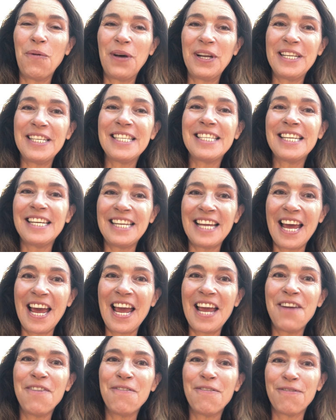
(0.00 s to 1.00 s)
One is
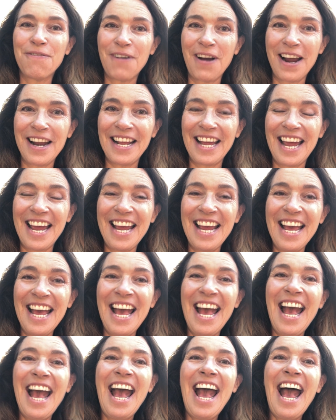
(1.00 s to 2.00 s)
today, Friday,
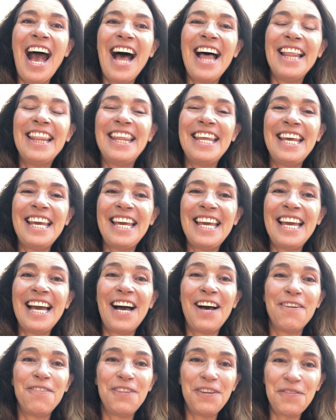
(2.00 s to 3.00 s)
the
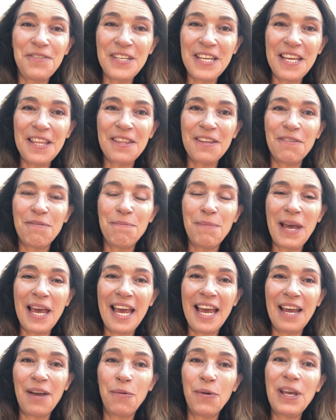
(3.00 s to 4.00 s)
15th of May.